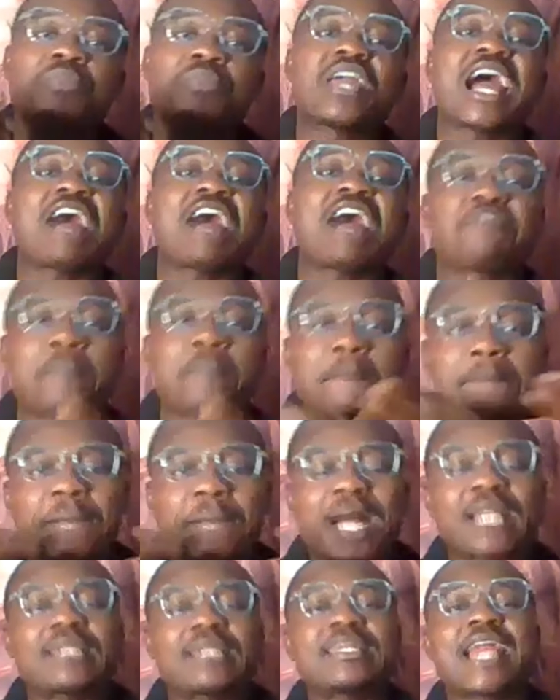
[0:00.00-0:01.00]
They have
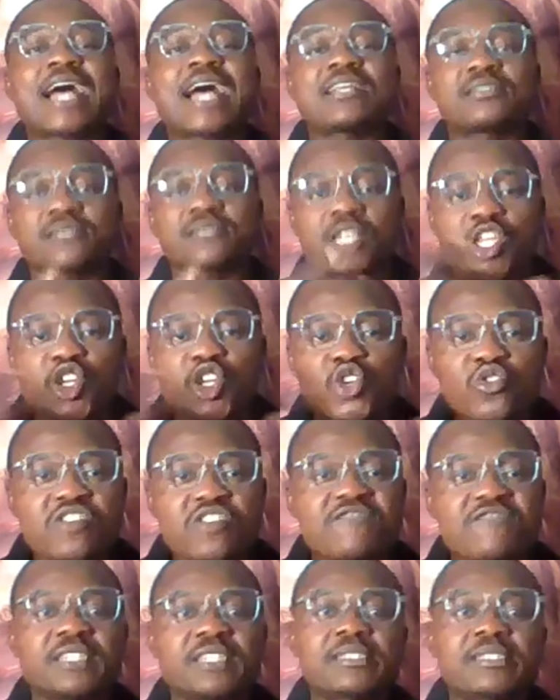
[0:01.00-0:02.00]
partners,
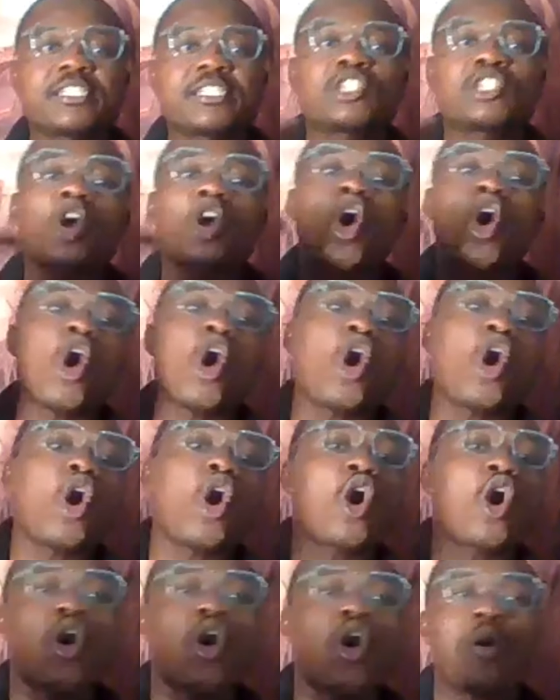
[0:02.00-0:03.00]
universities
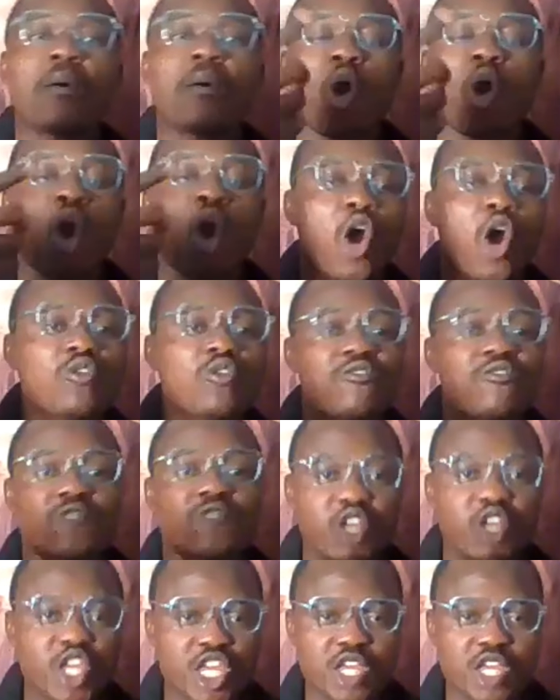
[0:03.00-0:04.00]
all, all
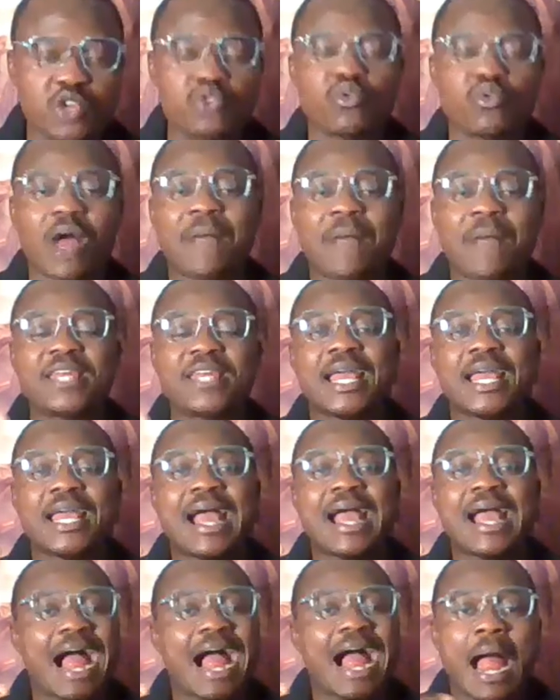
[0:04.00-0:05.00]
over EU. I
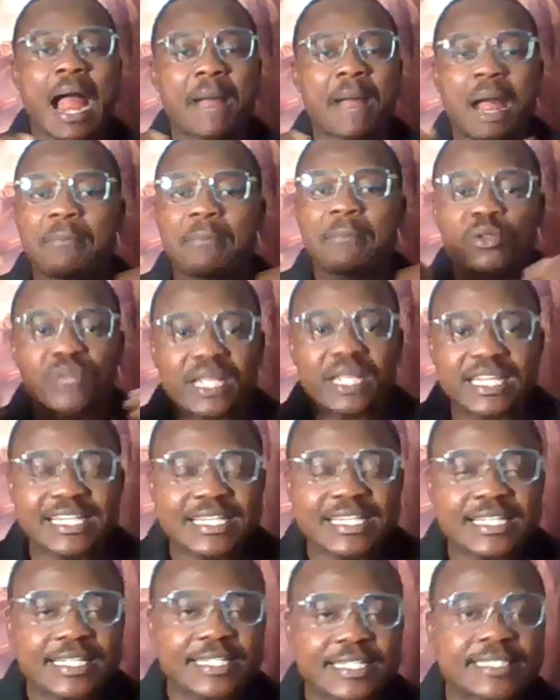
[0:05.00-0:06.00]
mean, about
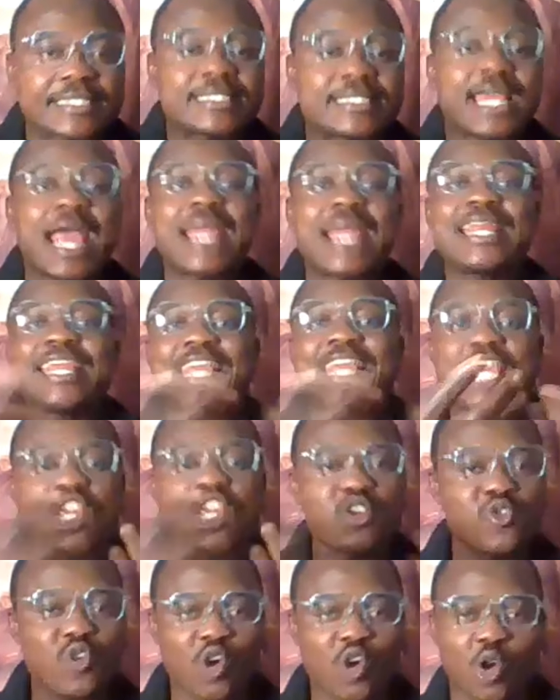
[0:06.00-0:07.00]
in, in 10
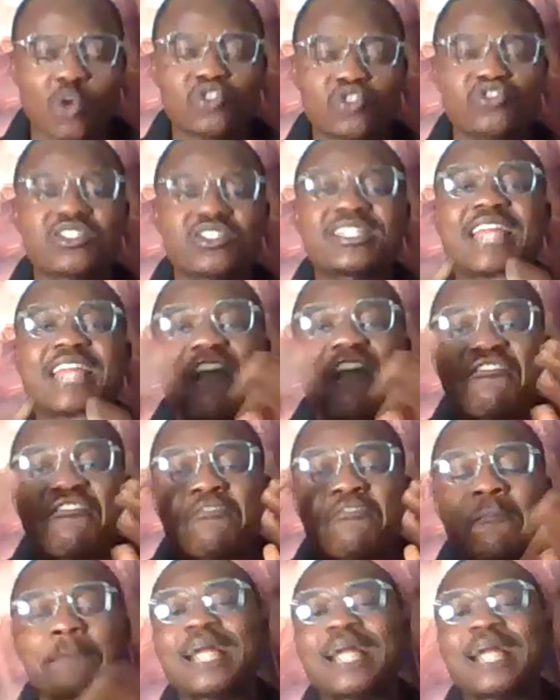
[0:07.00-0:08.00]
EU countries, they
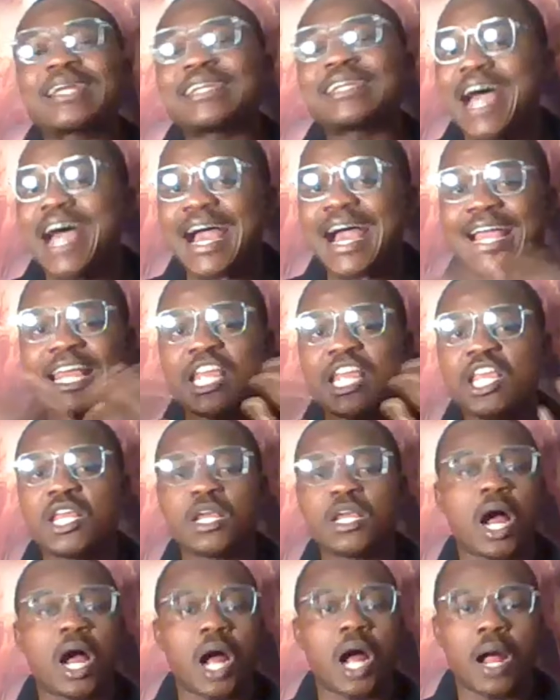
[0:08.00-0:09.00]
have partner,
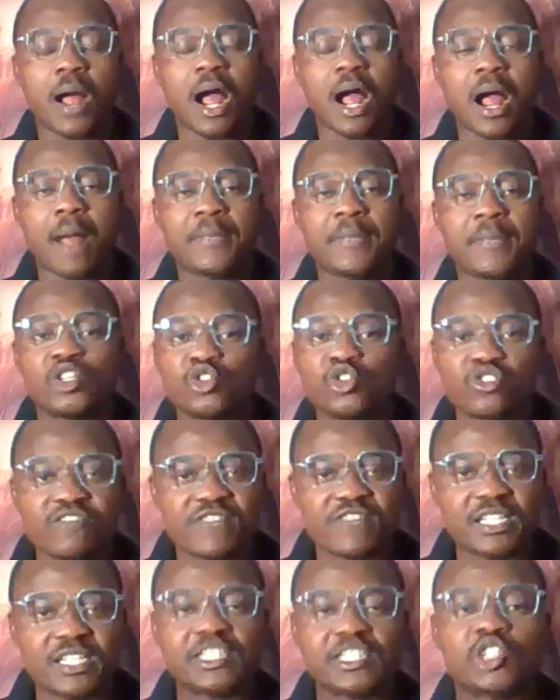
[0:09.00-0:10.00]
uh, uh, I mean,
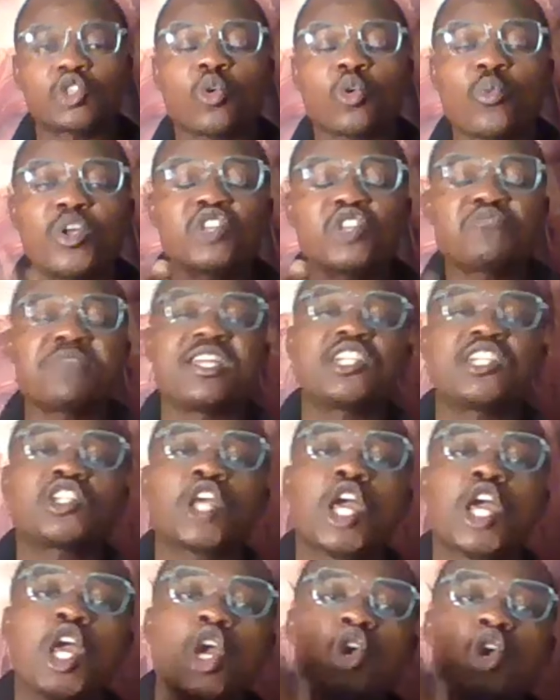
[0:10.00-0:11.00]
universities. So which
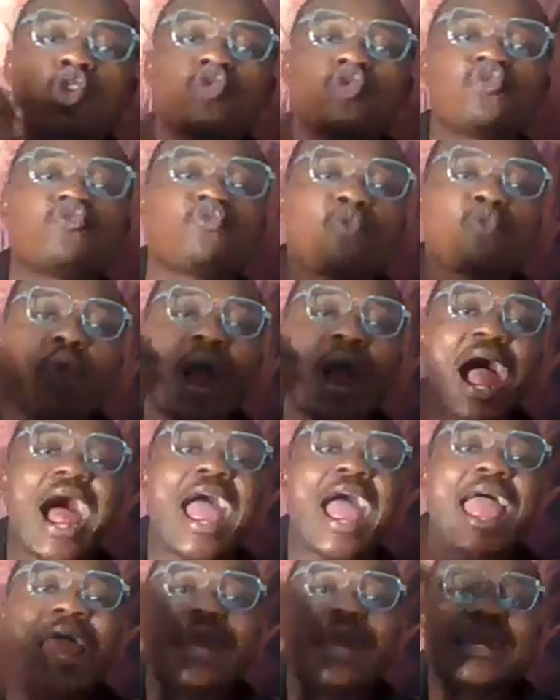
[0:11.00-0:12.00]
means you
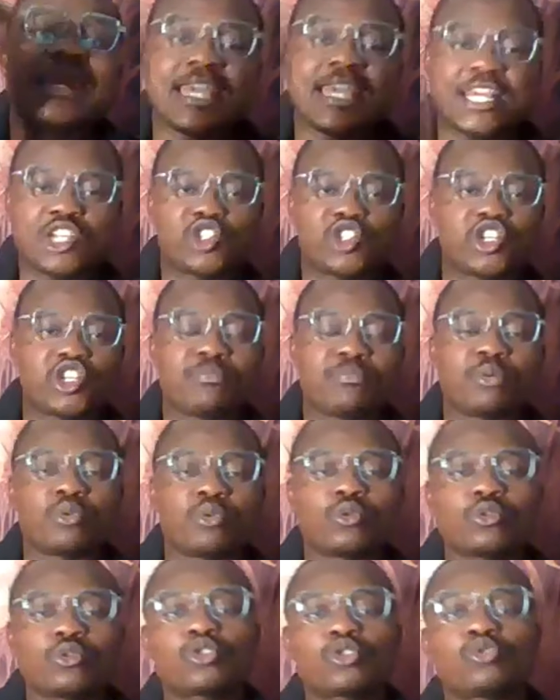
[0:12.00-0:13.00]
are
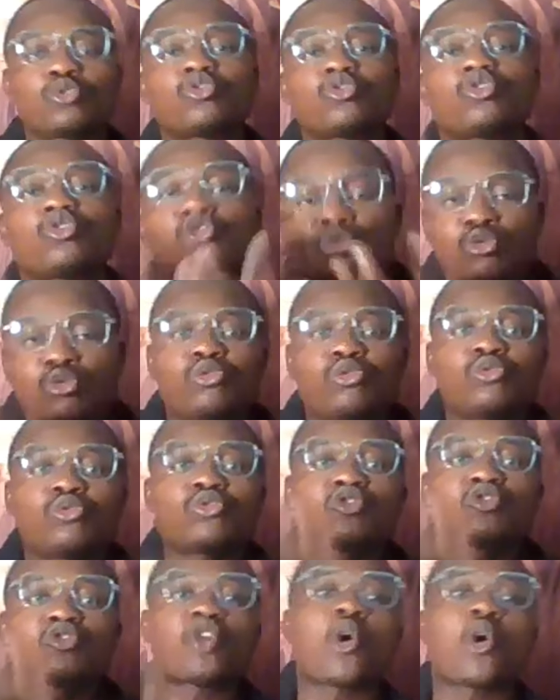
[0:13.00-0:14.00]
eligible to
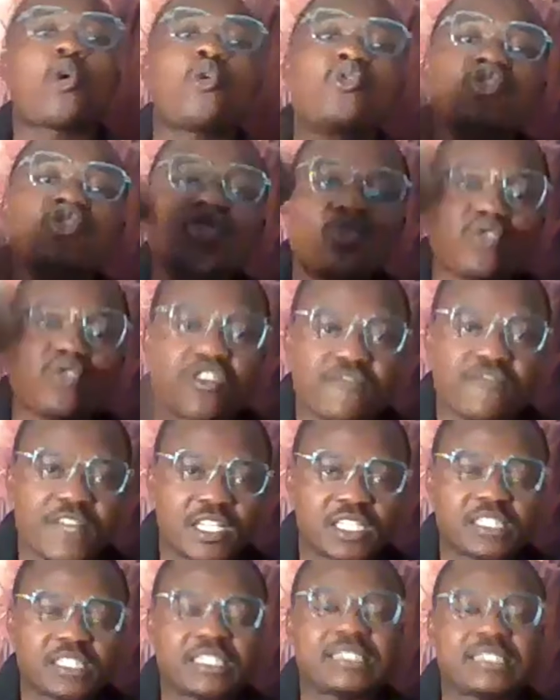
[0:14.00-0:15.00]
choose your own
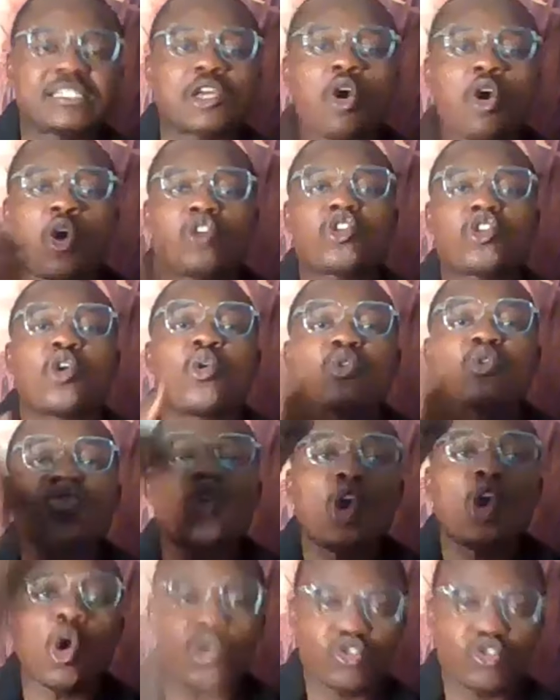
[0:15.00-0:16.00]
universities or your
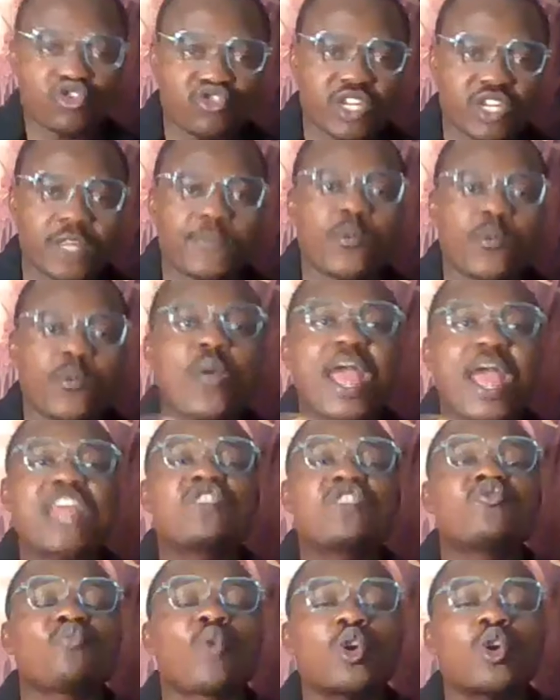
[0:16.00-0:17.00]
own country
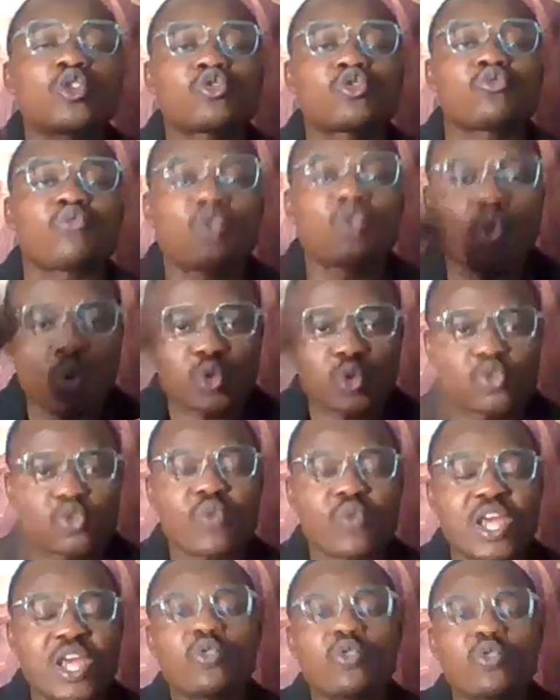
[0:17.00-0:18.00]
where you want to go
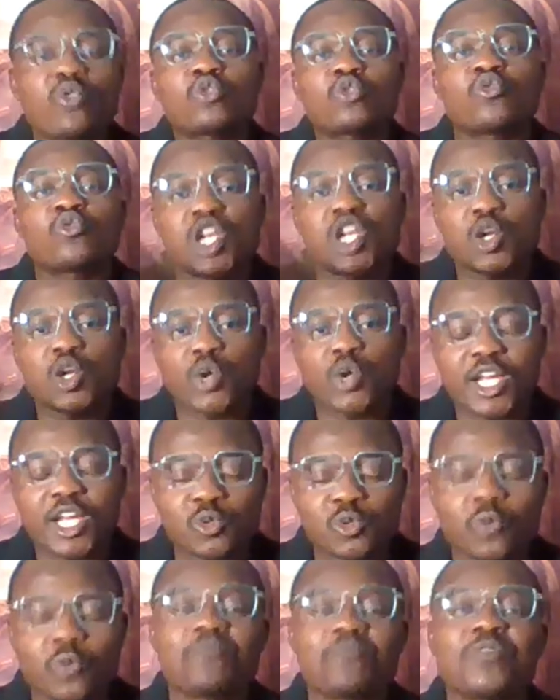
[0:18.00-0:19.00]
to, where you want to
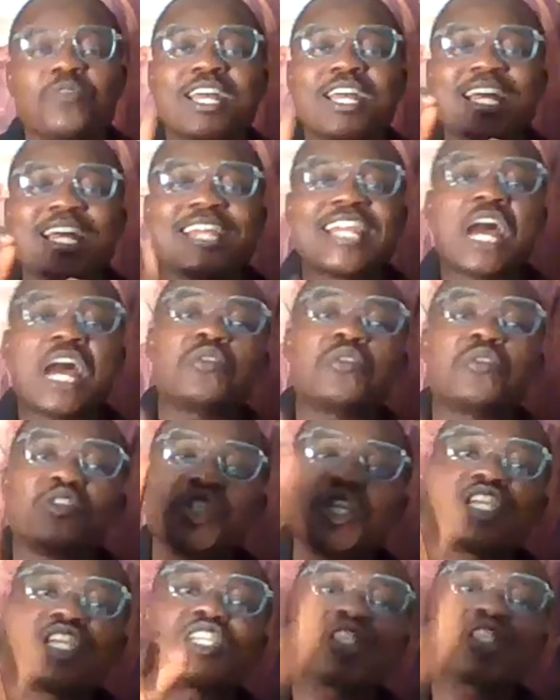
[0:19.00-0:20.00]
relocate to.
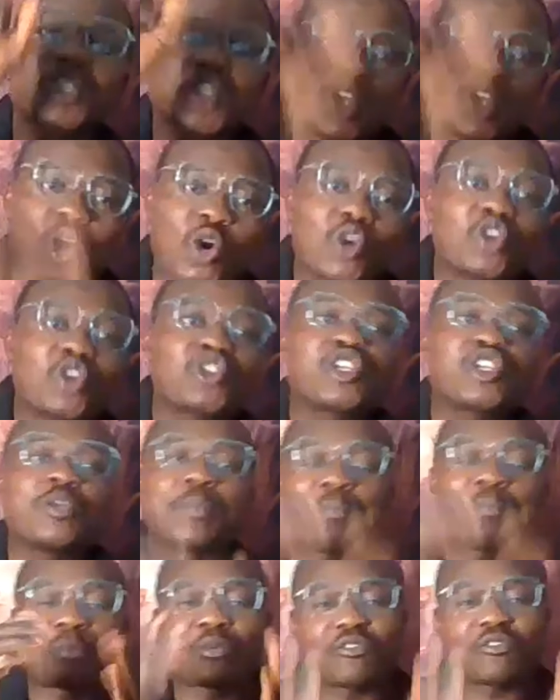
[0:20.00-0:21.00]
Now, this
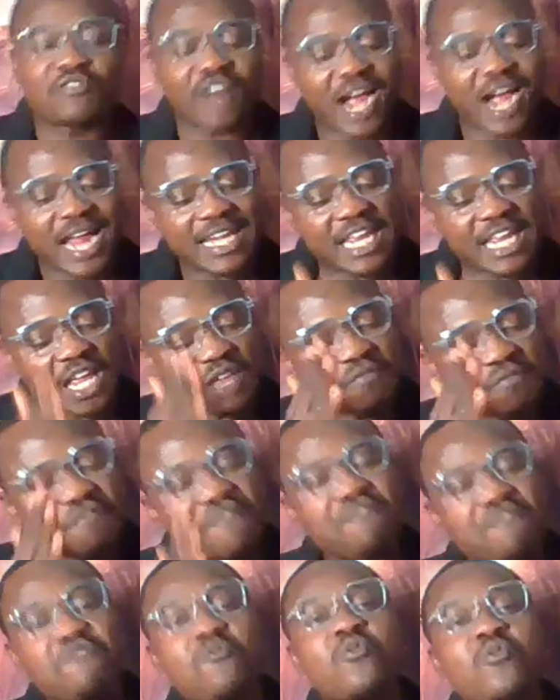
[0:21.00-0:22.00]
scholarship provide a
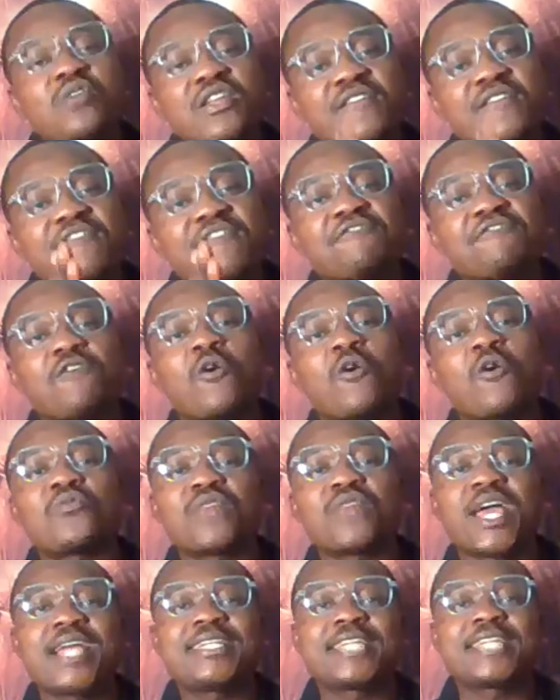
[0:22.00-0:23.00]
fully
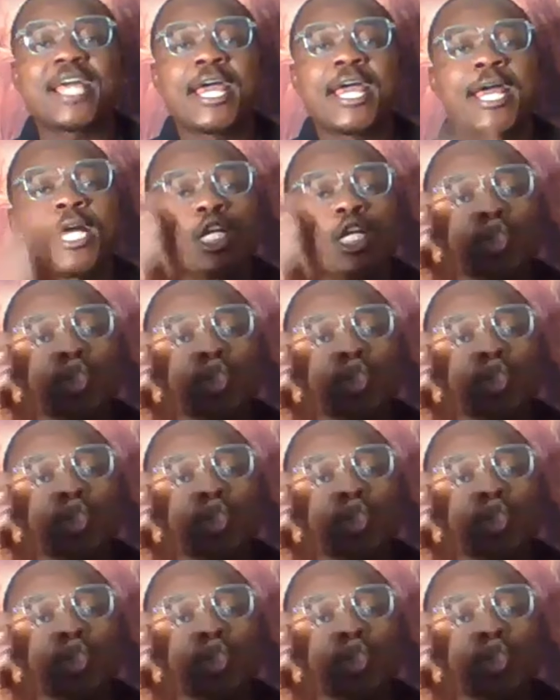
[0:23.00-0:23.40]
funded